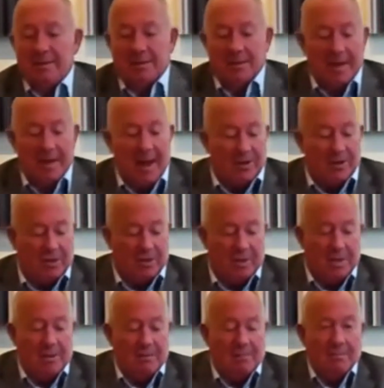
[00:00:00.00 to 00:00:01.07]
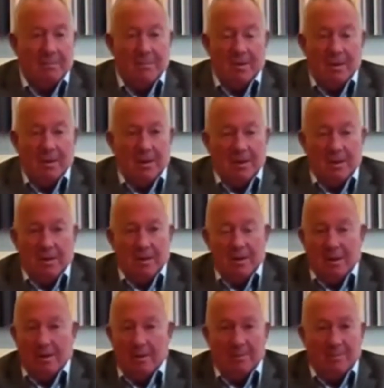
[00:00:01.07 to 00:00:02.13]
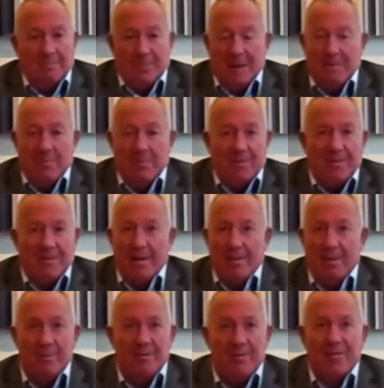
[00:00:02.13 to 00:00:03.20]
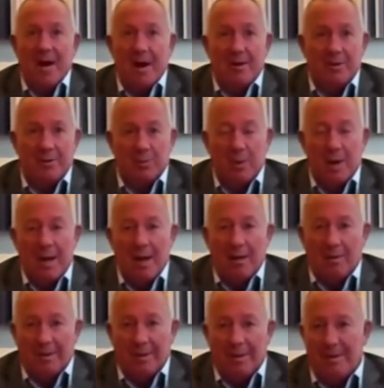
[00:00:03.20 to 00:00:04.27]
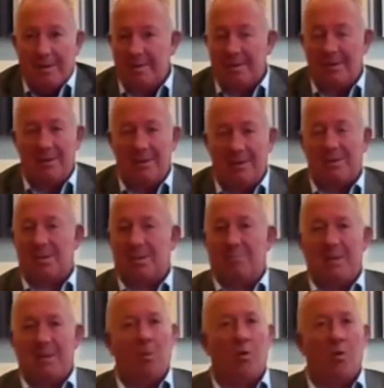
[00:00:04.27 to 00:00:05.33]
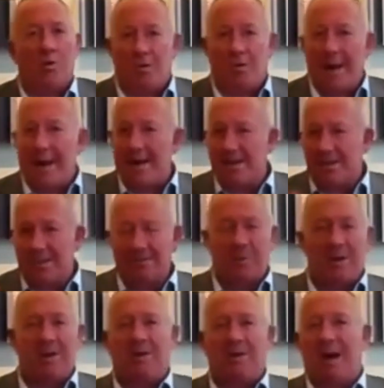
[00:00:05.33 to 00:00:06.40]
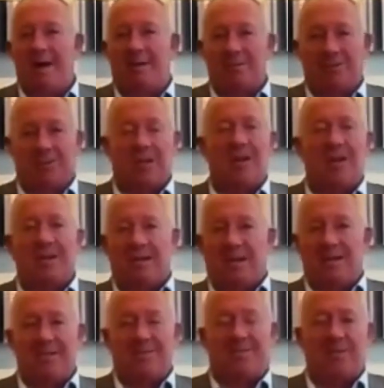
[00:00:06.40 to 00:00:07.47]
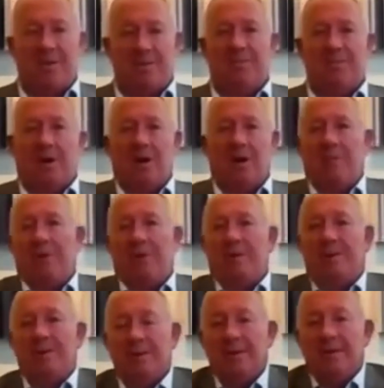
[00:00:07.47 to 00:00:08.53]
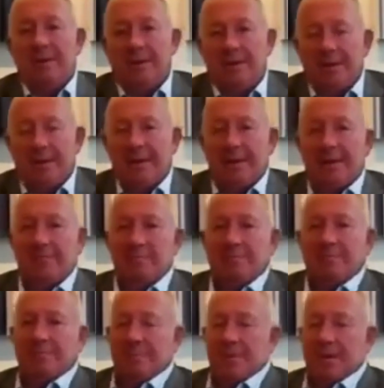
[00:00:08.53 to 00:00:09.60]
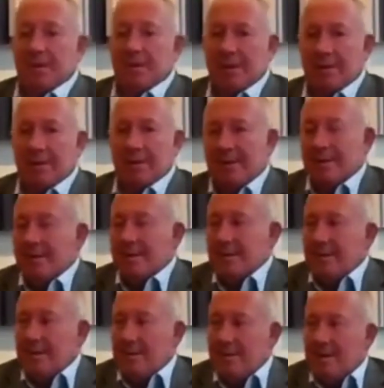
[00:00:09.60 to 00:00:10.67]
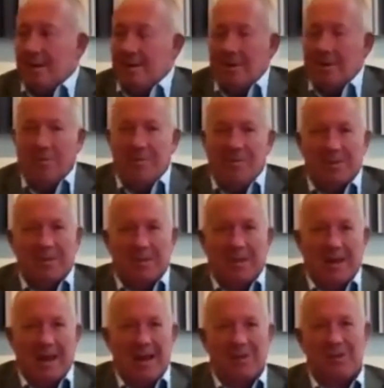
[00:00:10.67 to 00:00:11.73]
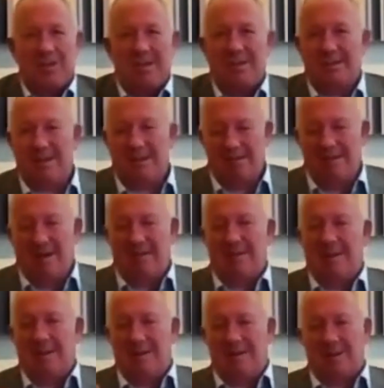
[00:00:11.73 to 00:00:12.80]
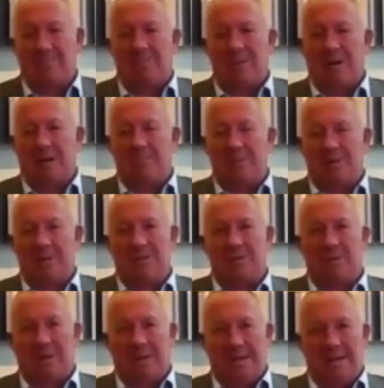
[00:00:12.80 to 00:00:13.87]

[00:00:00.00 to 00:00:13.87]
actually, you know, people found them fun as well. You know, that you're just a bit more creative when you're outside in a different environment. I think, you know, the office can actually, I think sometimes can sort of